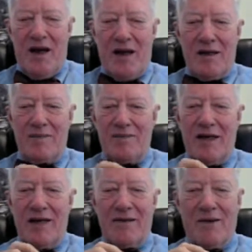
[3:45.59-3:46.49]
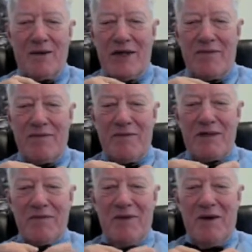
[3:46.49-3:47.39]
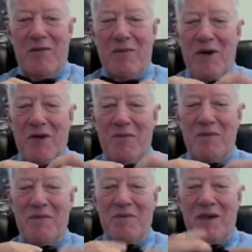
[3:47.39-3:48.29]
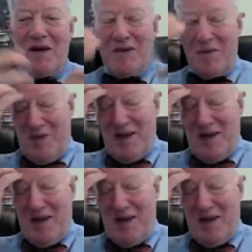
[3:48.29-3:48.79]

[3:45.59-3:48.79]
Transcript: Of course, that's one of the